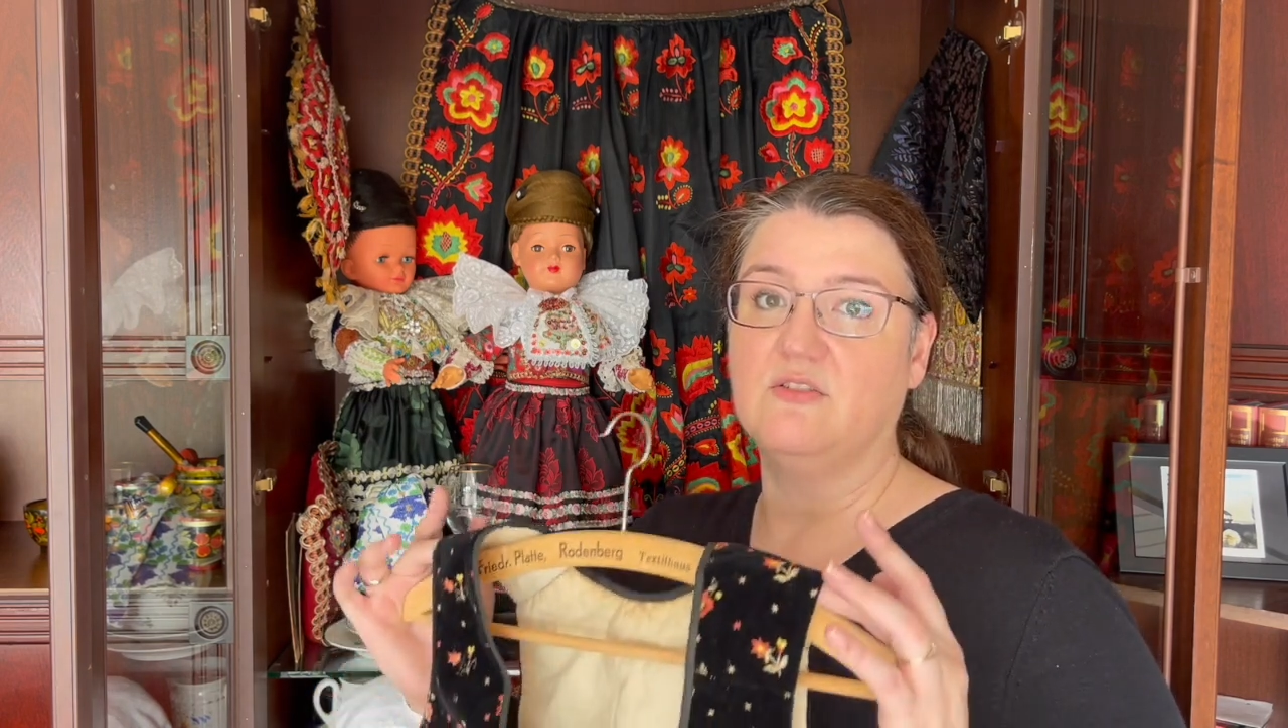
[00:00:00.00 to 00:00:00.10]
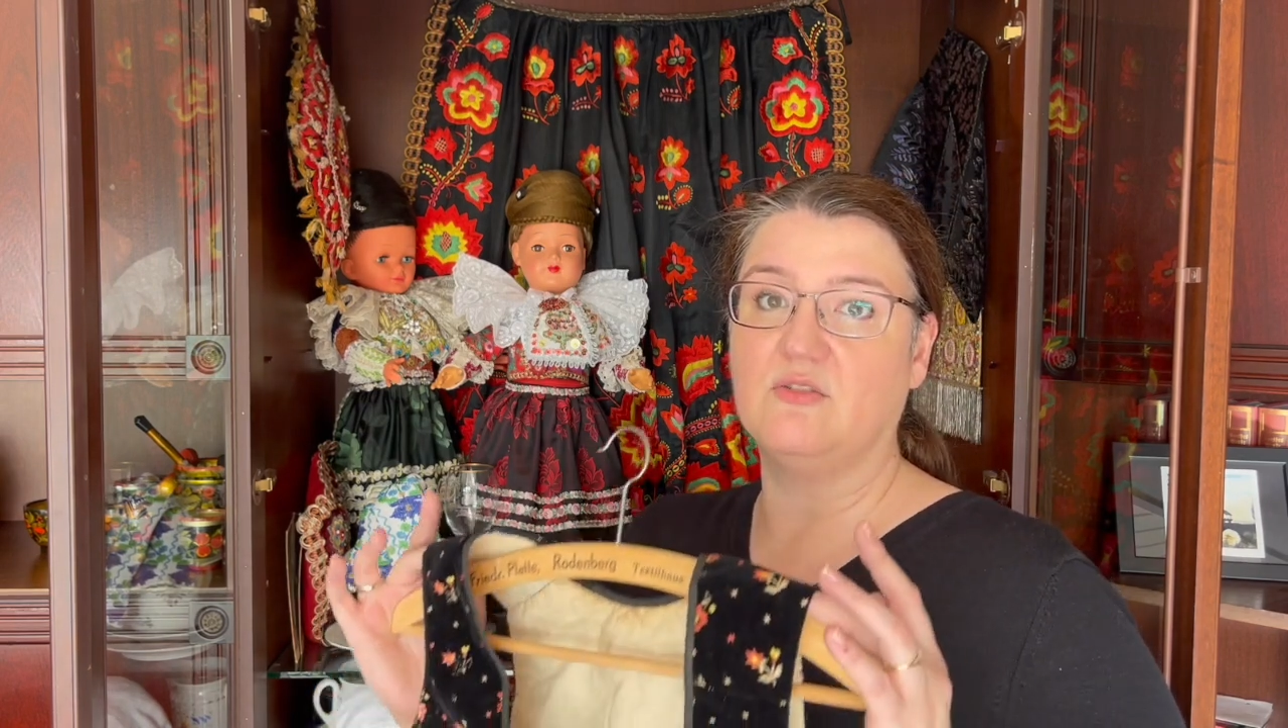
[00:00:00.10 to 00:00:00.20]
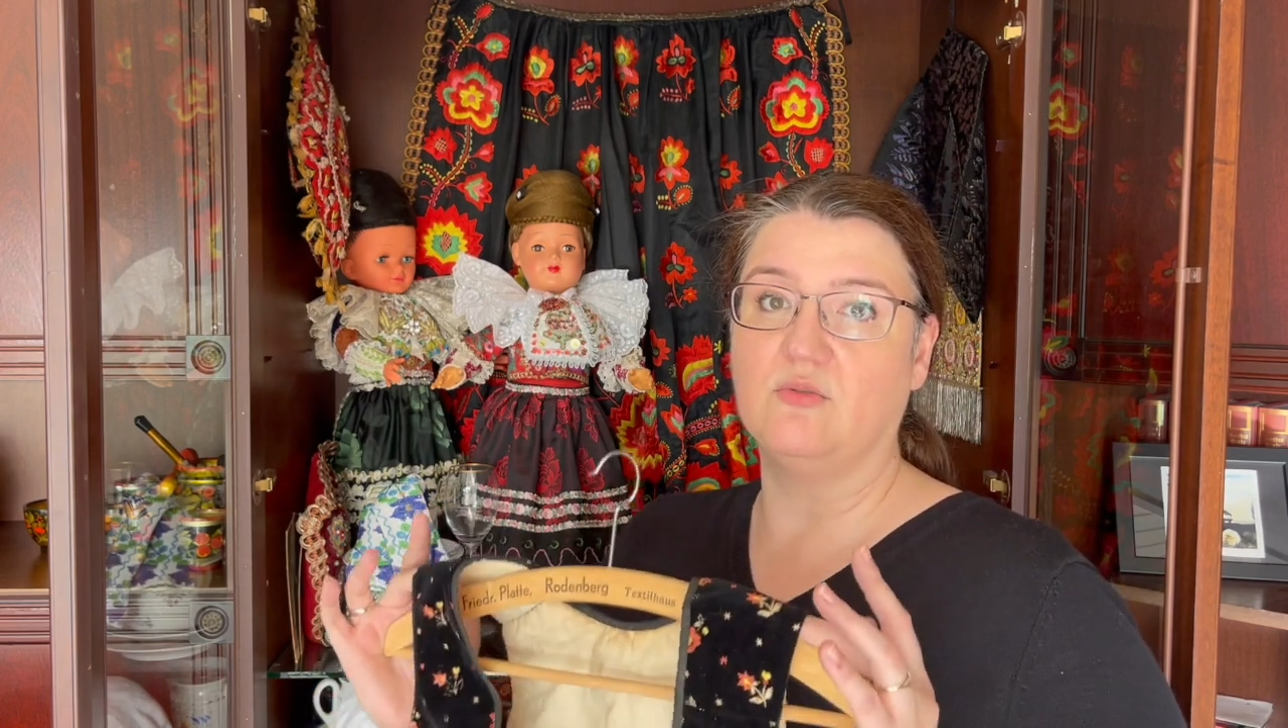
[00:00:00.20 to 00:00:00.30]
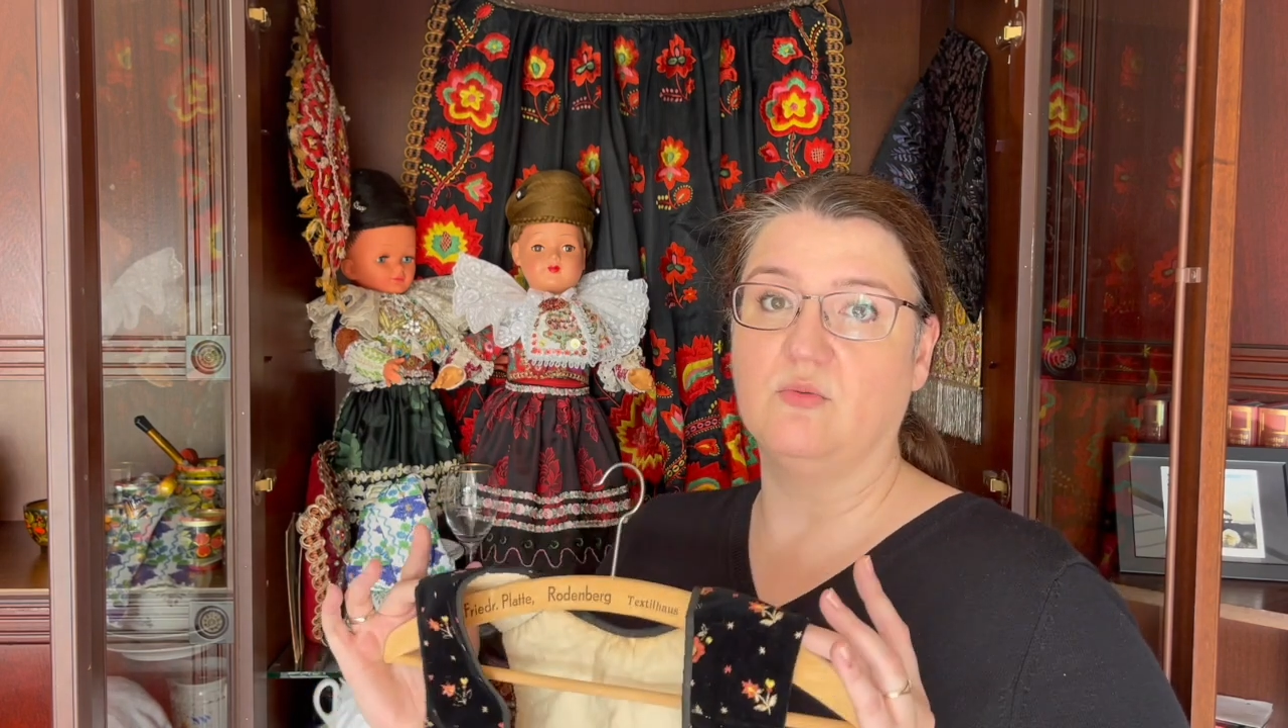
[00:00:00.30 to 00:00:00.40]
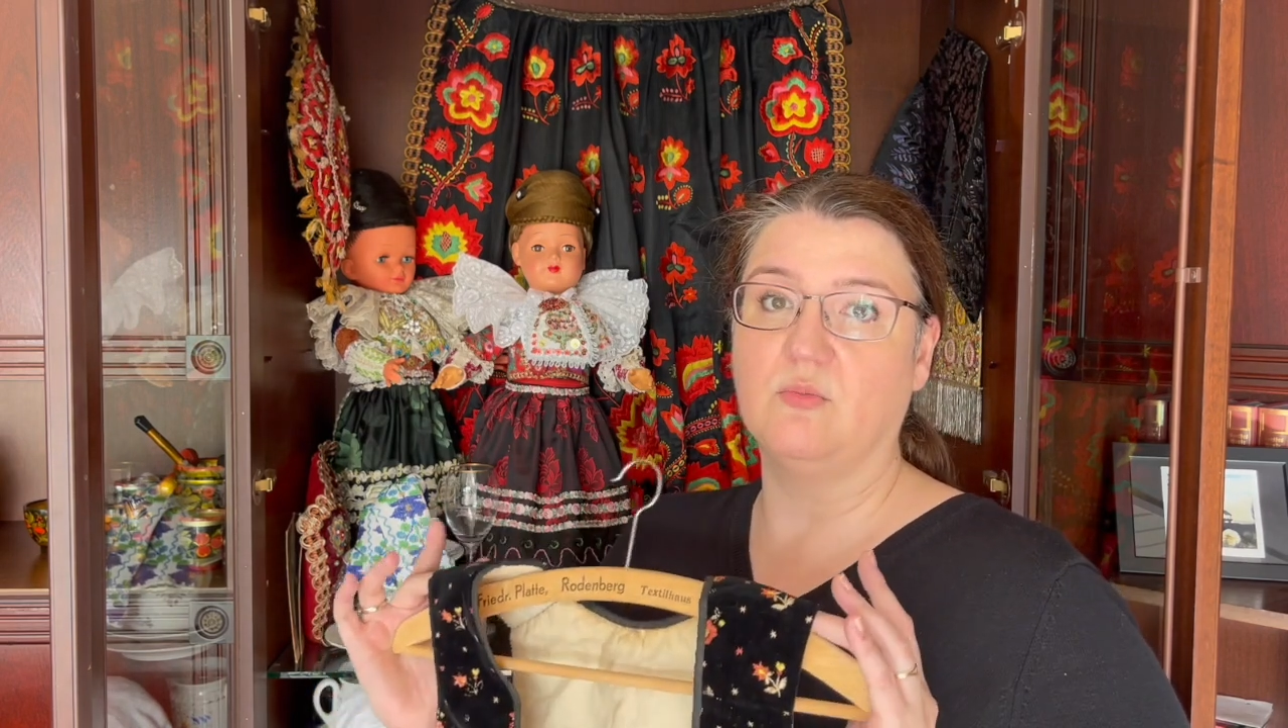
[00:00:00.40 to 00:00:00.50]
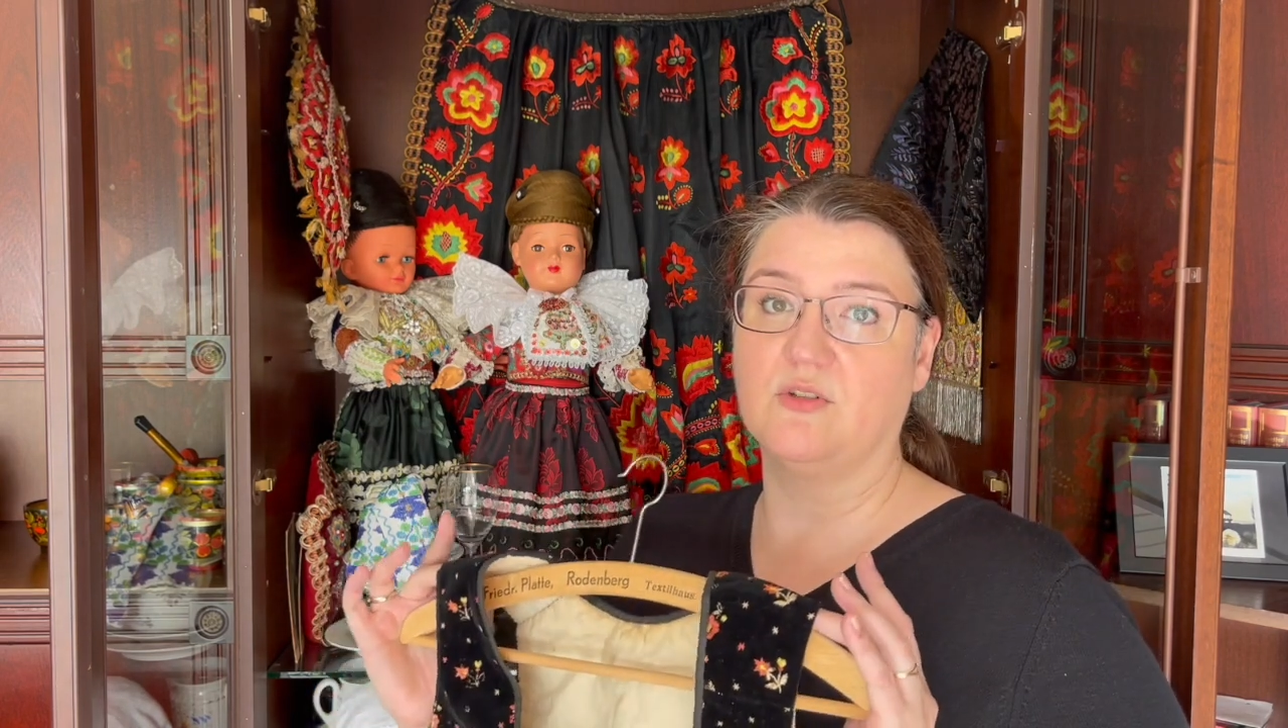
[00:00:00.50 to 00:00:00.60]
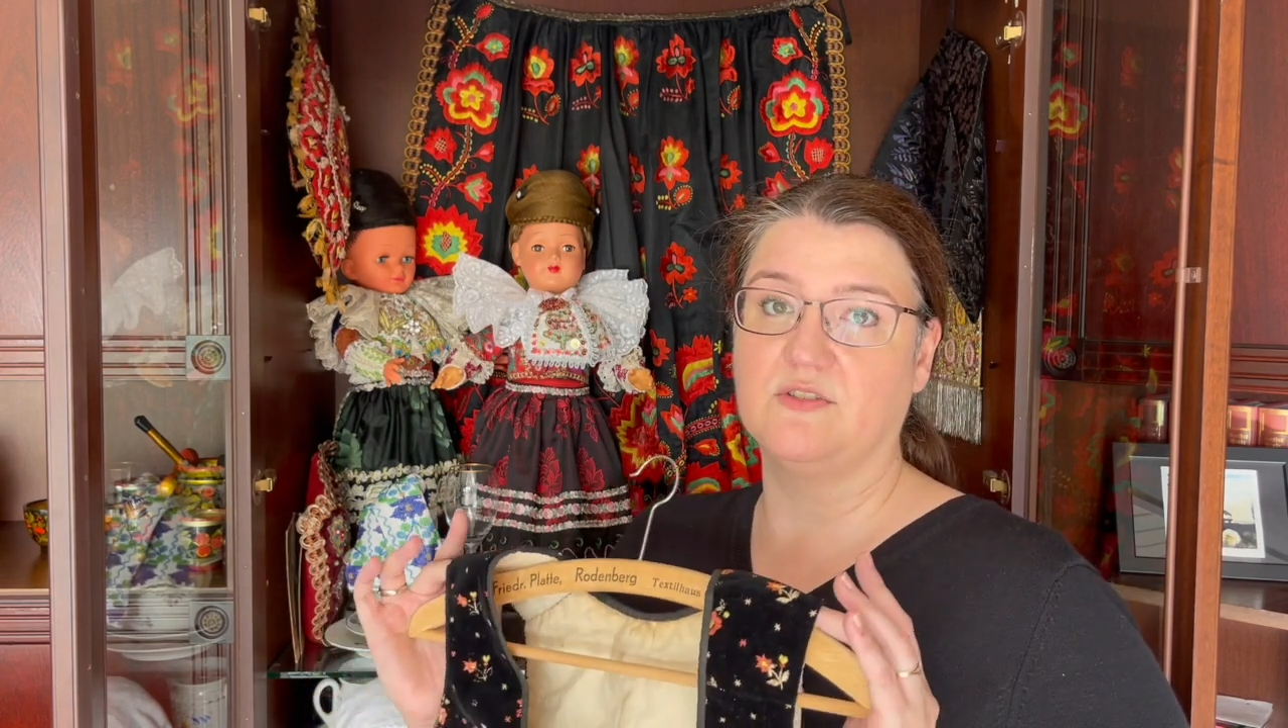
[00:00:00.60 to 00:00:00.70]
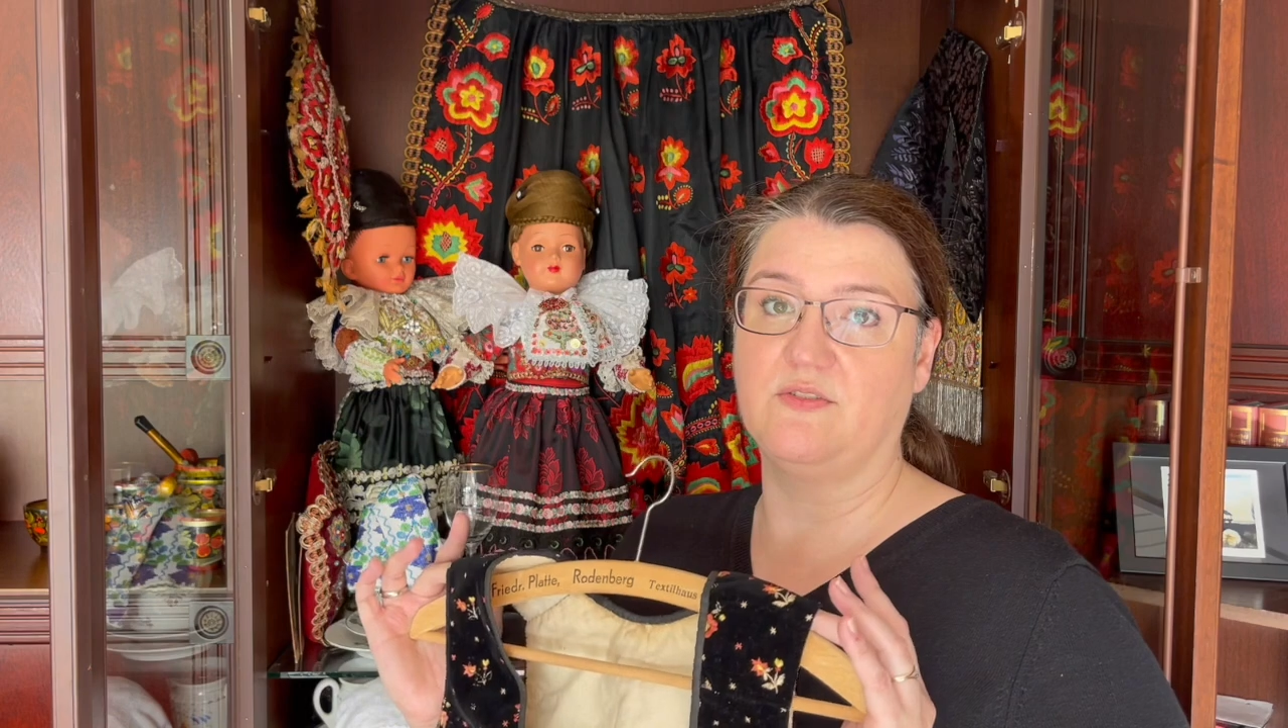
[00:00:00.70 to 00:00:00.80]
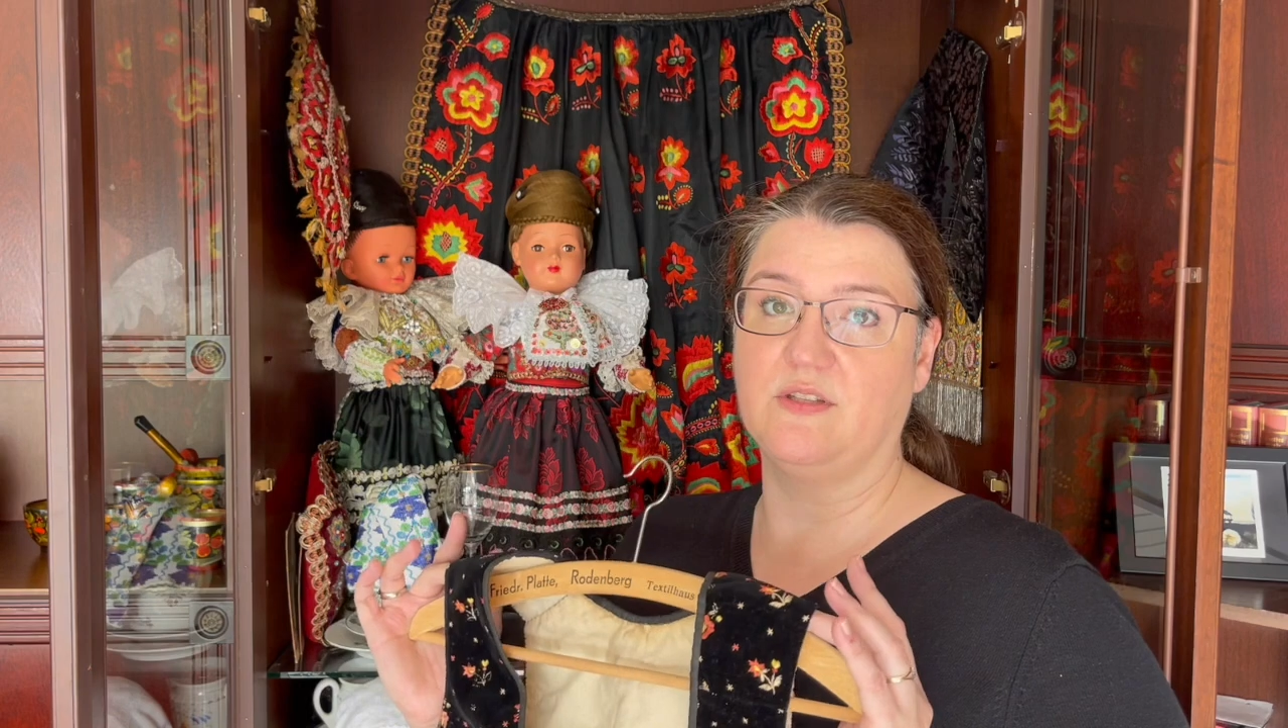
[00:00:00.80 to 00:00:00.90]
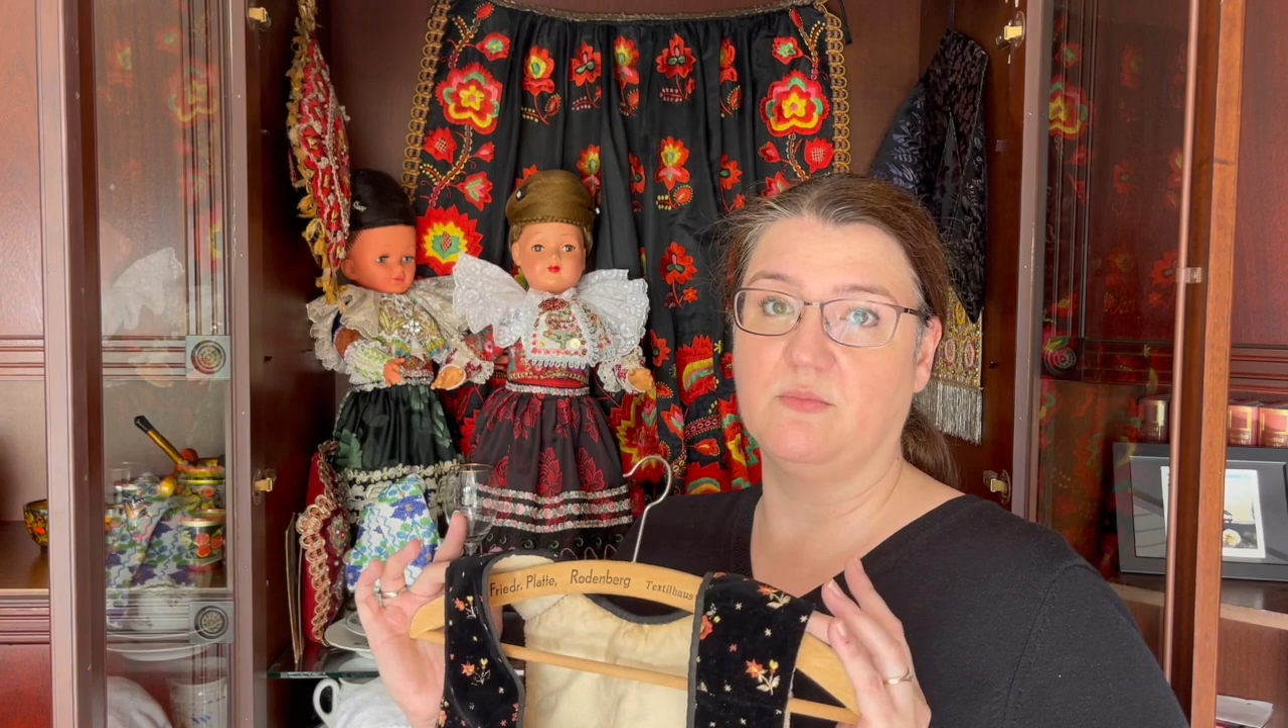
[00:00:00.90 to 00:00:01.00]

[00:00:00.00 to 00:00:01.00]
do most of the